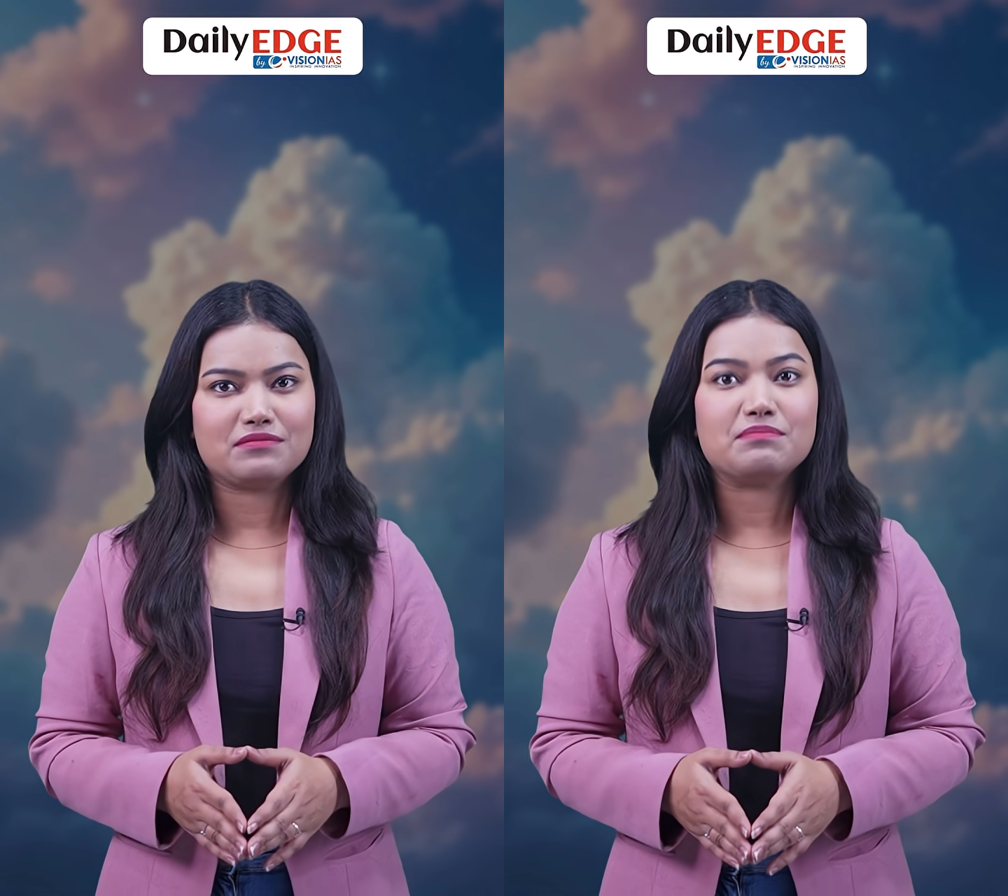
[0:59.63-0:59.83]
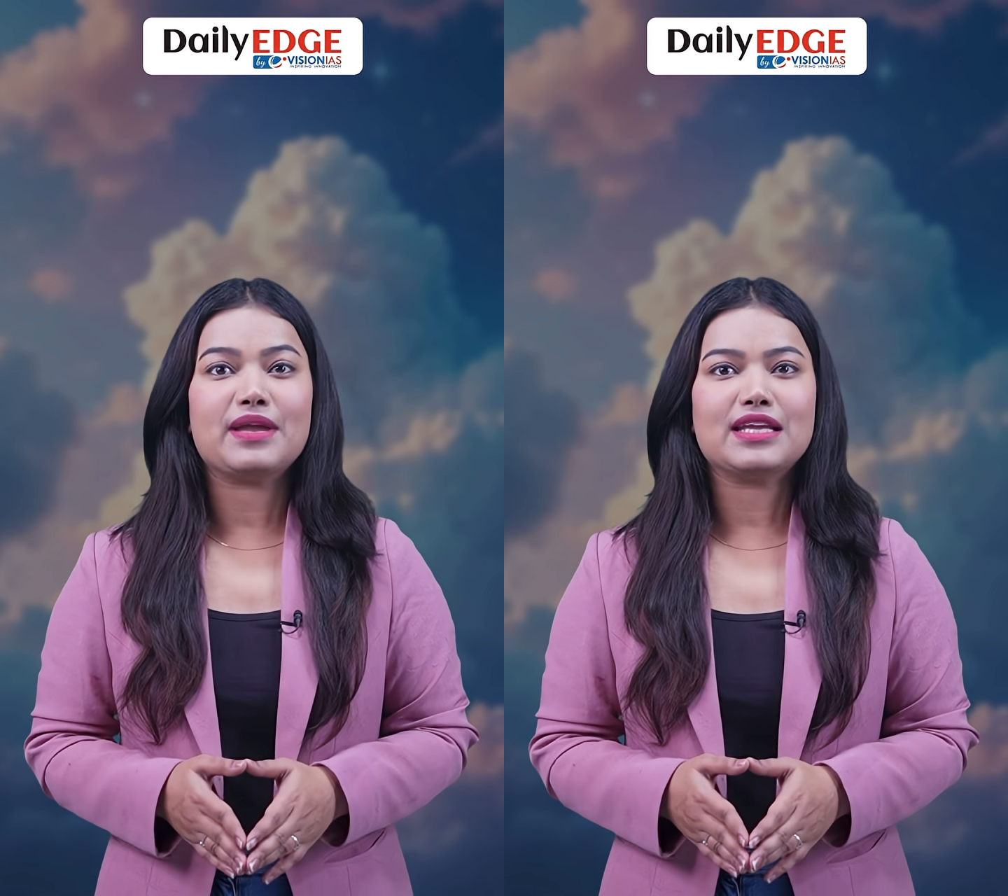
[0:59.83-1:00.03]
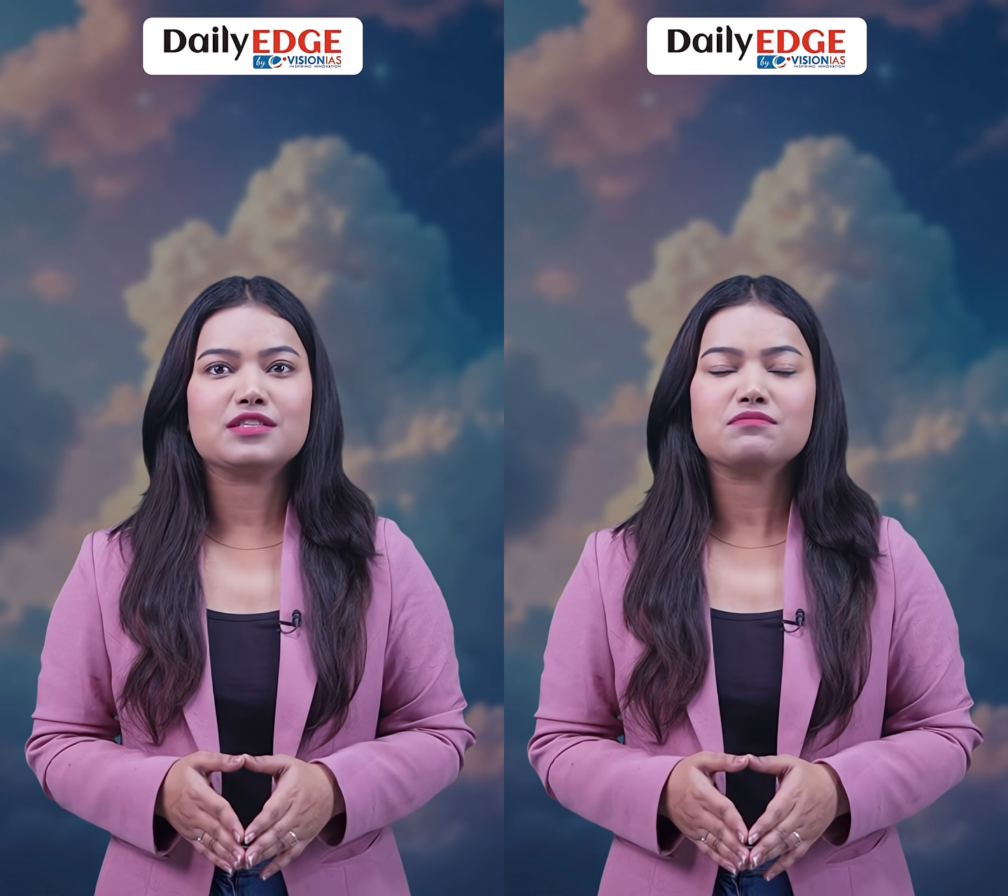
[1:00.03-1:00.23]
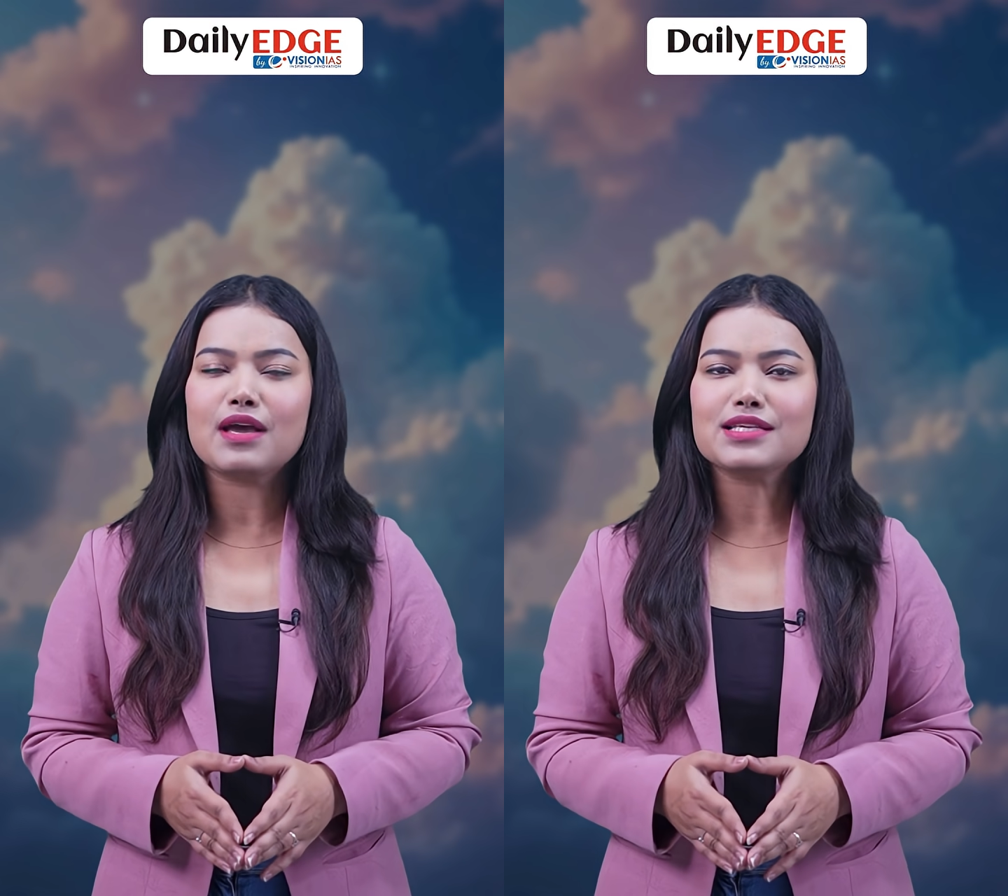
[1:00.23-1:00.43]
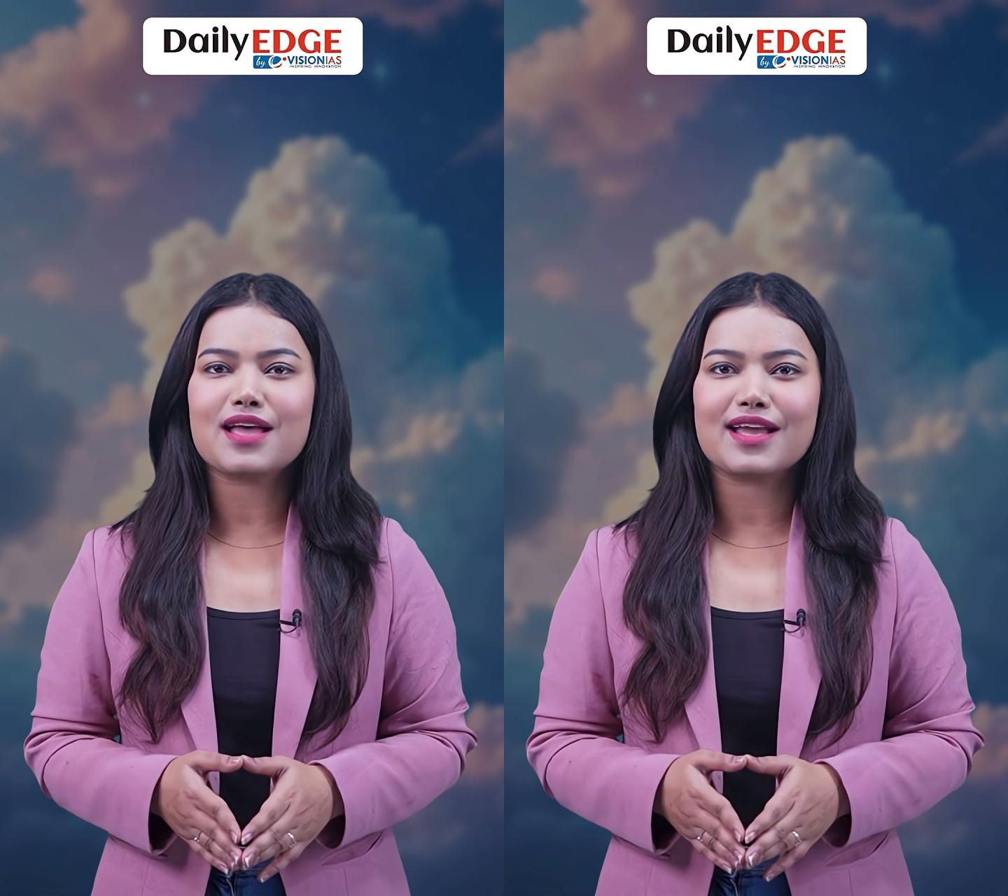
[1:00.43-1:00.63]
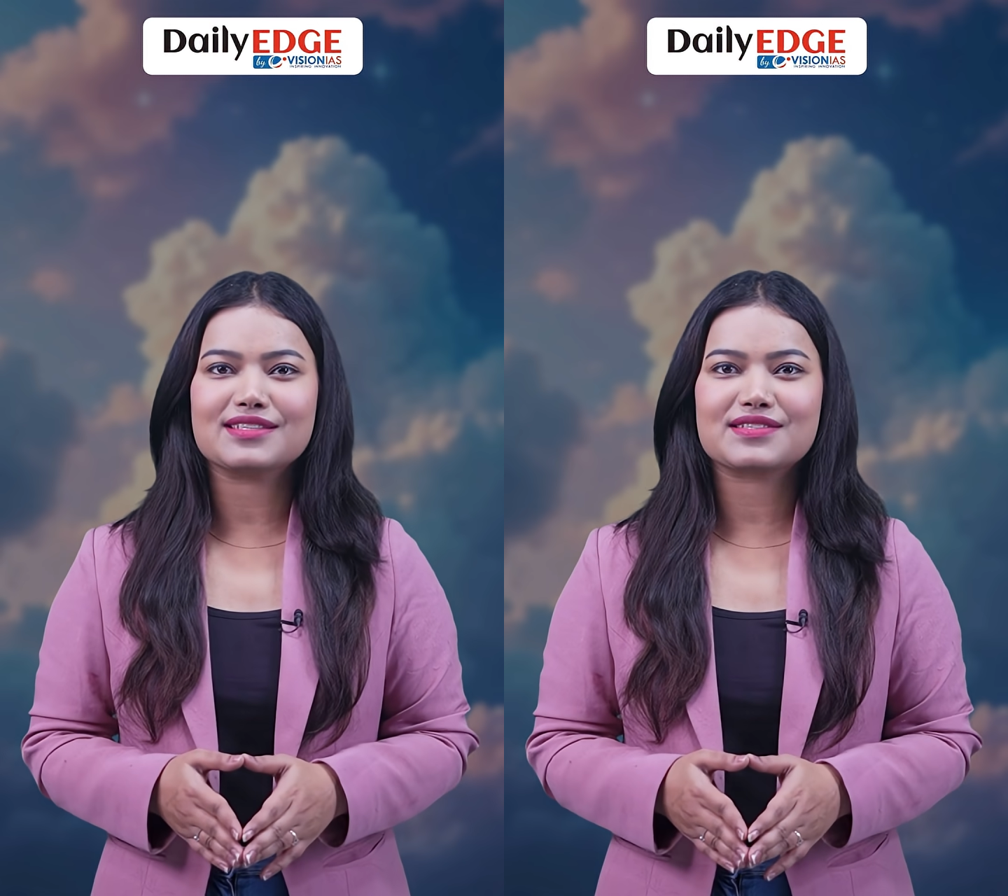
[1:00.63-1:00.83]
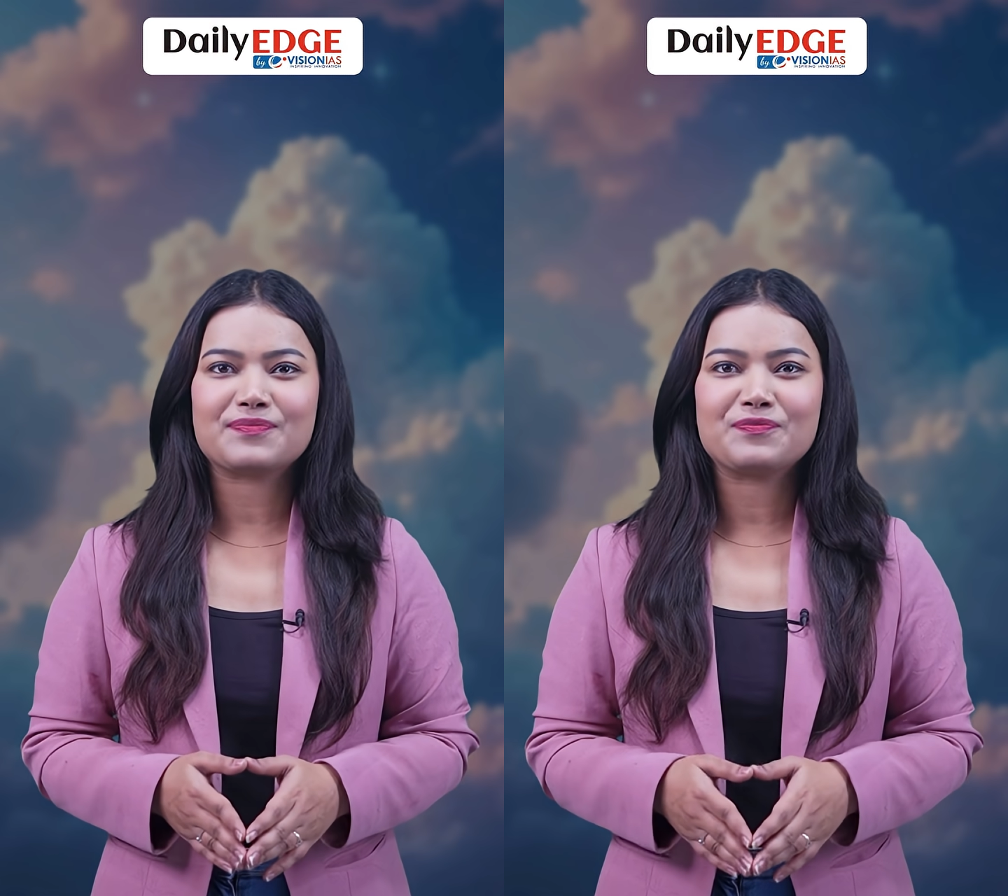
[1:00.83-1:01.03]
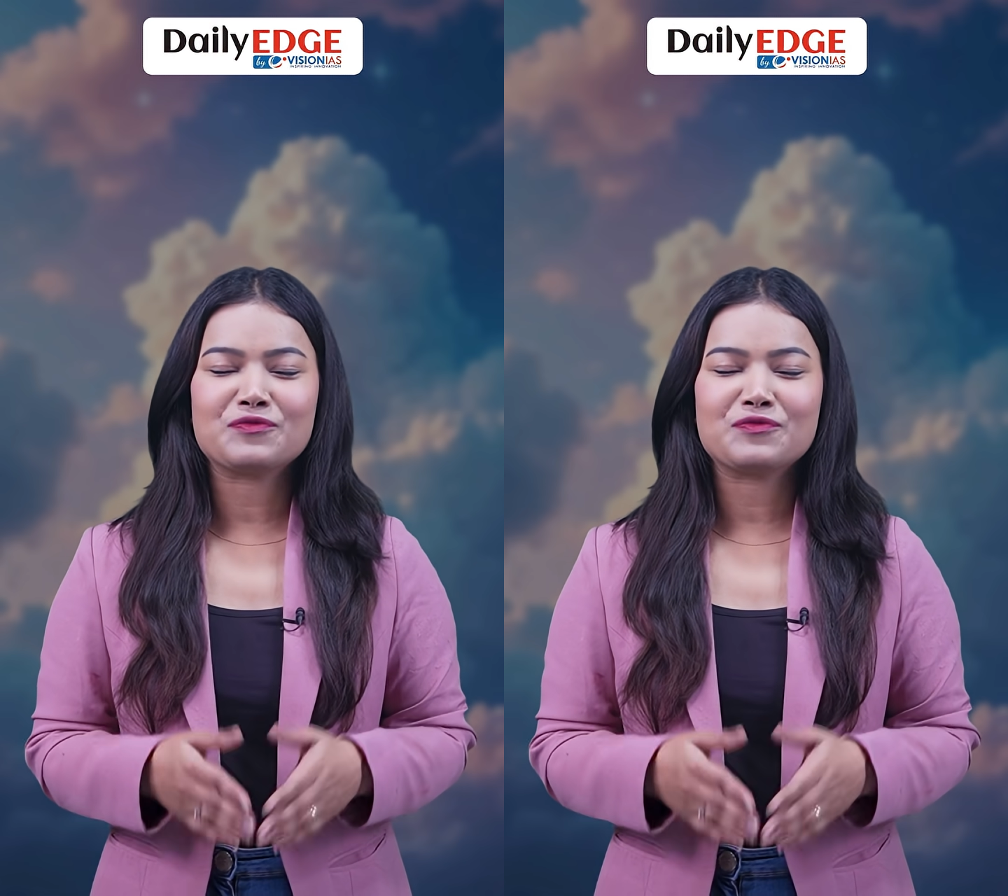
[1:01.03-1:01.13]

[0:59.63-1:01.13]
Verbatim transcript: made by science.